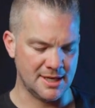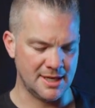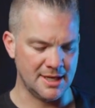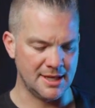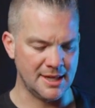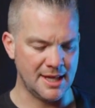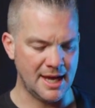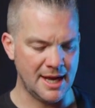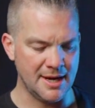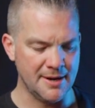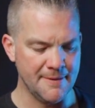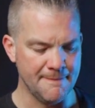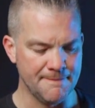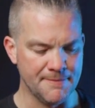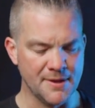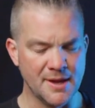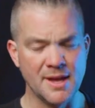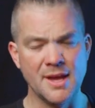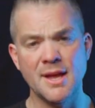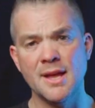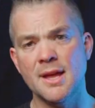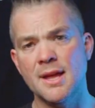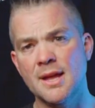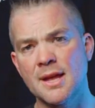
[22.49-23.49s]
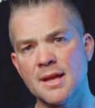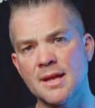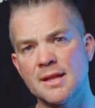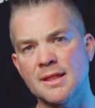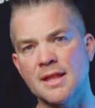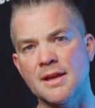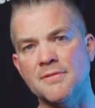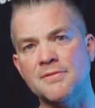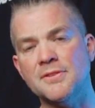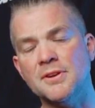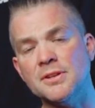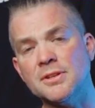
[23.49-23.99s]
And then
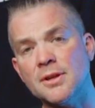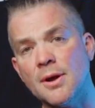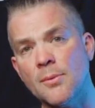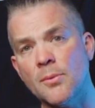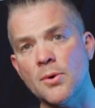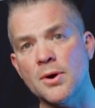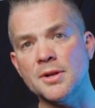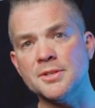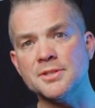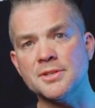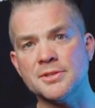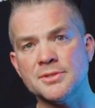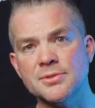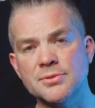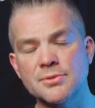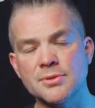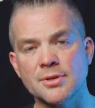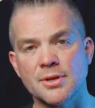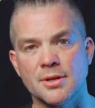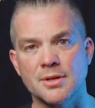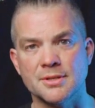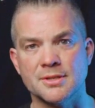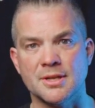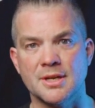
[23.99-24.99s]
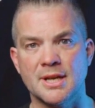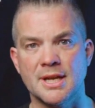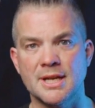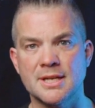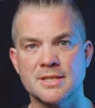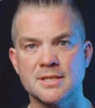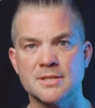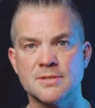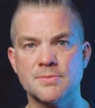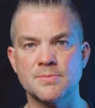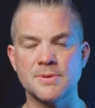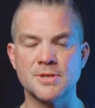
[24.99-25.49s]
they've got their water-cooled
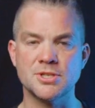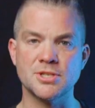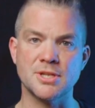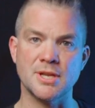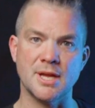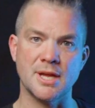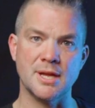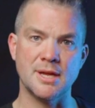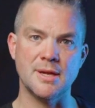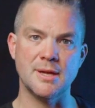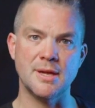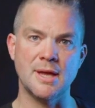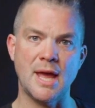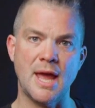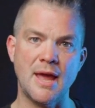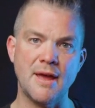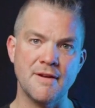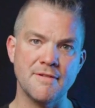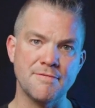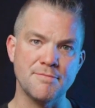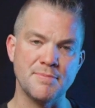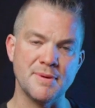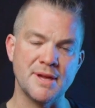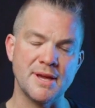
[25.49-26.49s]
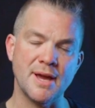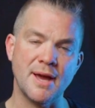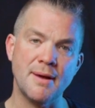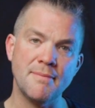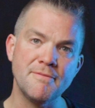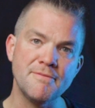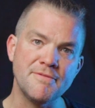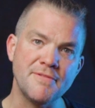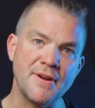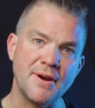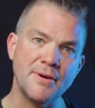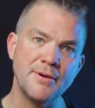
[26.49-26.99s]
alternators, which they have
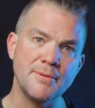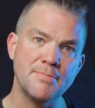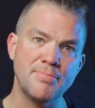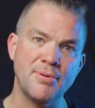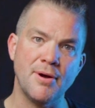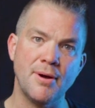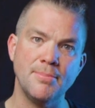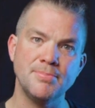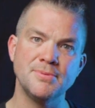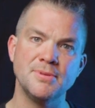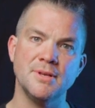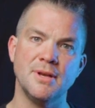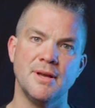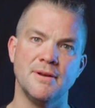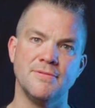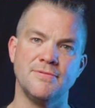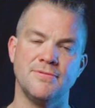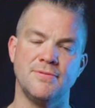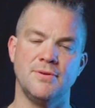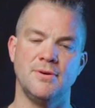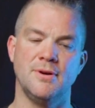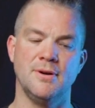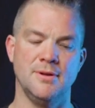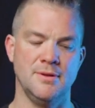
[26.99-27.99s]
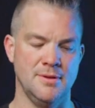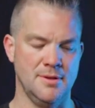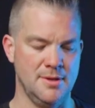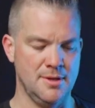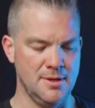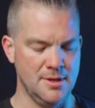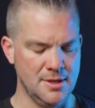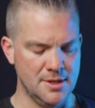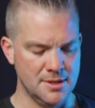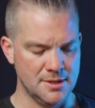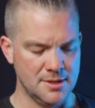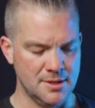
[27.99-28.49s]
become very popular for.
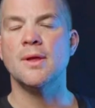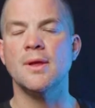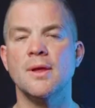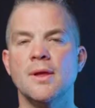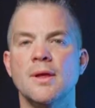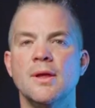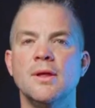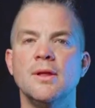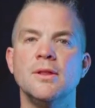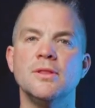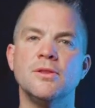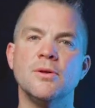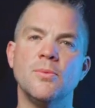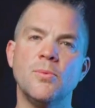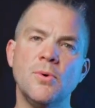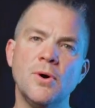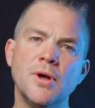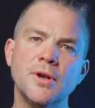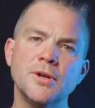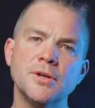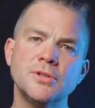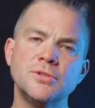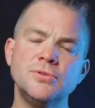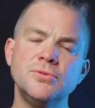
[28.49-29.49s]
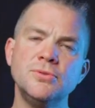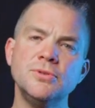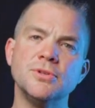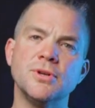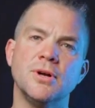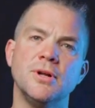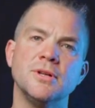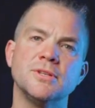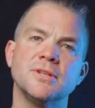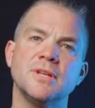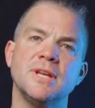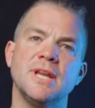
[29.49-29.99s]
The water-cooled
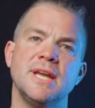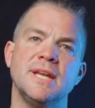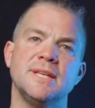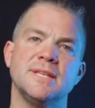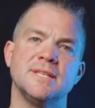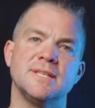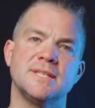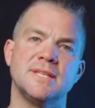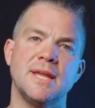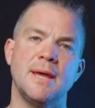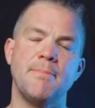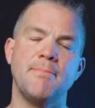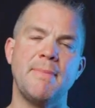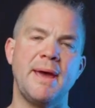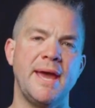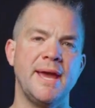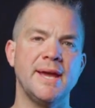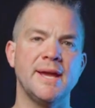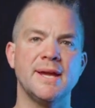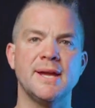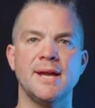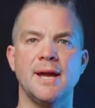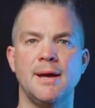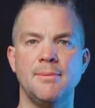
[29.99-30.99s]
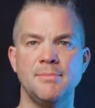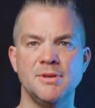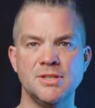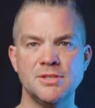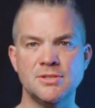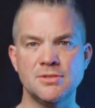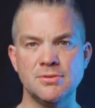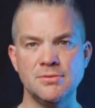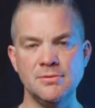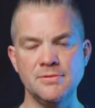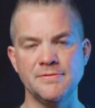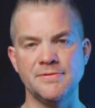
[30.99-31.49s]
alternators they make come
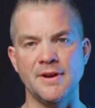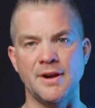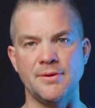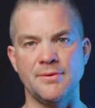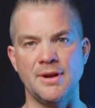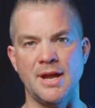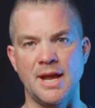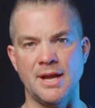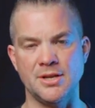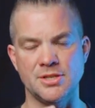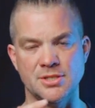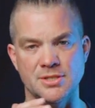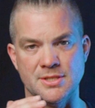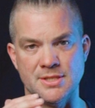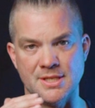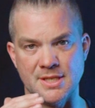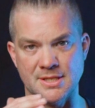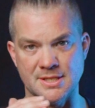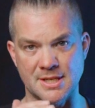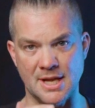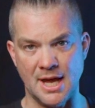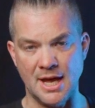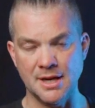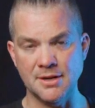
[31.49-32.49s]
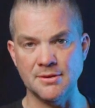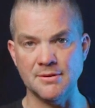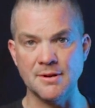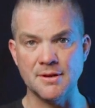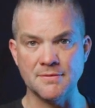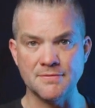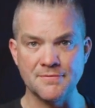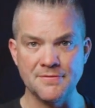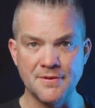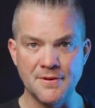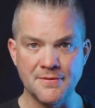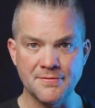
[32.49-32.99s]
in two variations. There's a
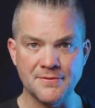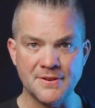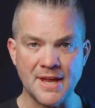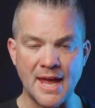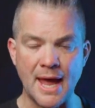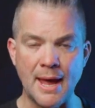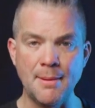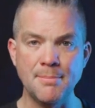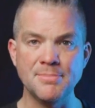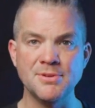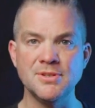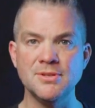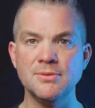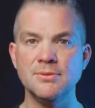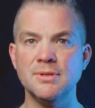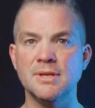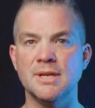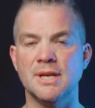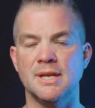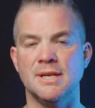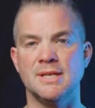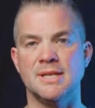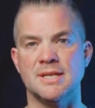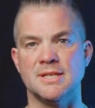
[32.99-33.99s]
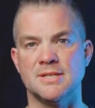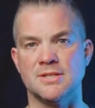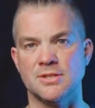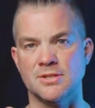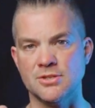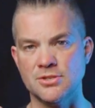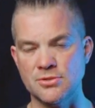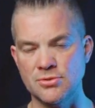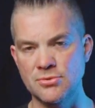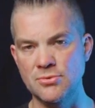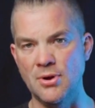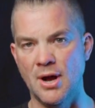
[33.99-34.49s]
150 amp unit and there's a
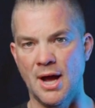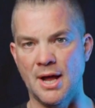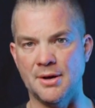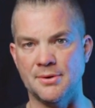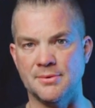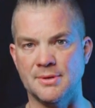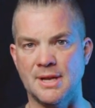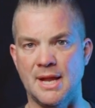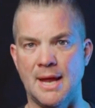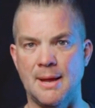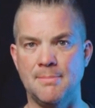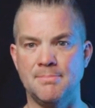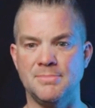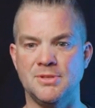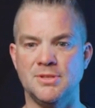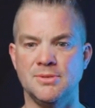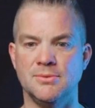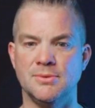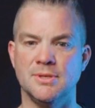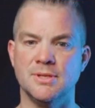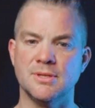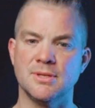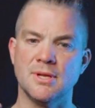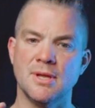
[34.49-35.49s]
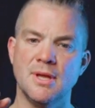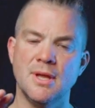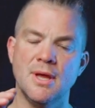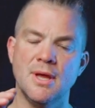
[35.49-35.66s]
200 amp unit.